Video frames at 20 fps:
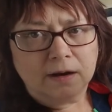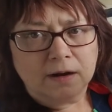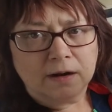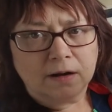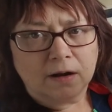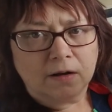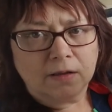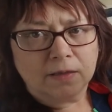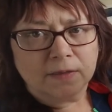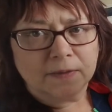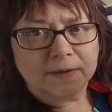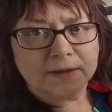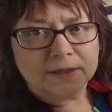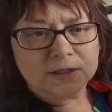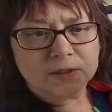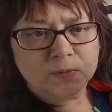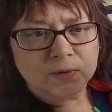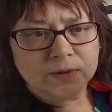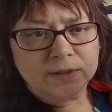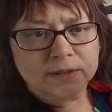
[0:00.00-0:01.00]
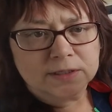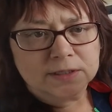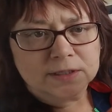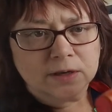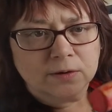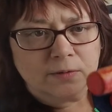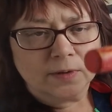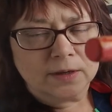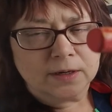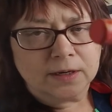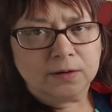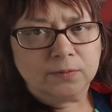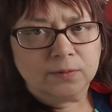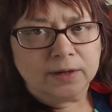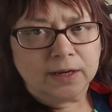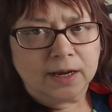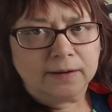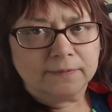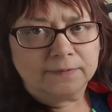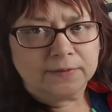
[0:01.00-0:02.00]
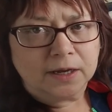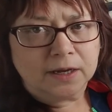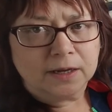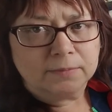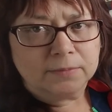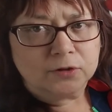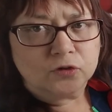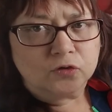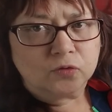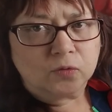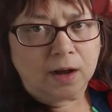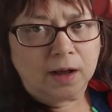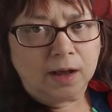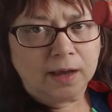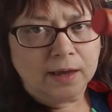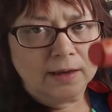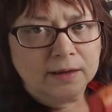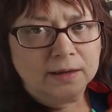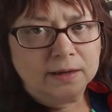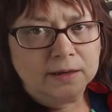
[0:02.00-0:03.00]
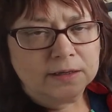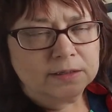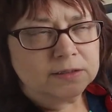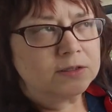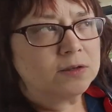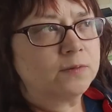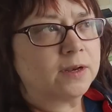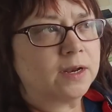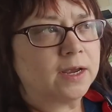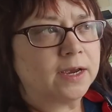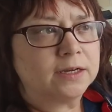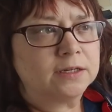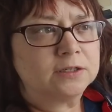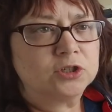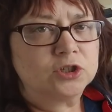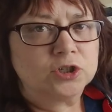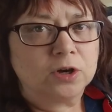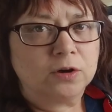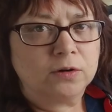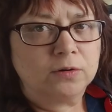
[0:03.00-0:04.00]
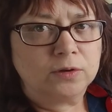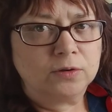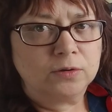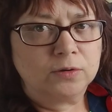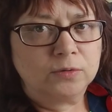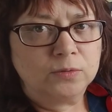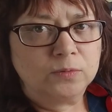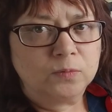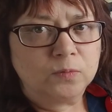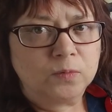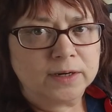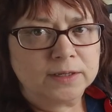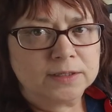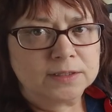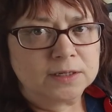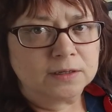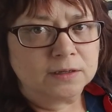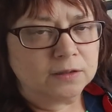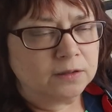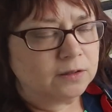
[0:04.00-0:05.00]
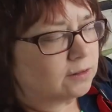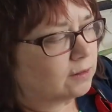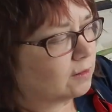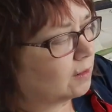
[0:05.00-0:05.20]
on this one so that it would have time to dry so that I could show you what it's going to look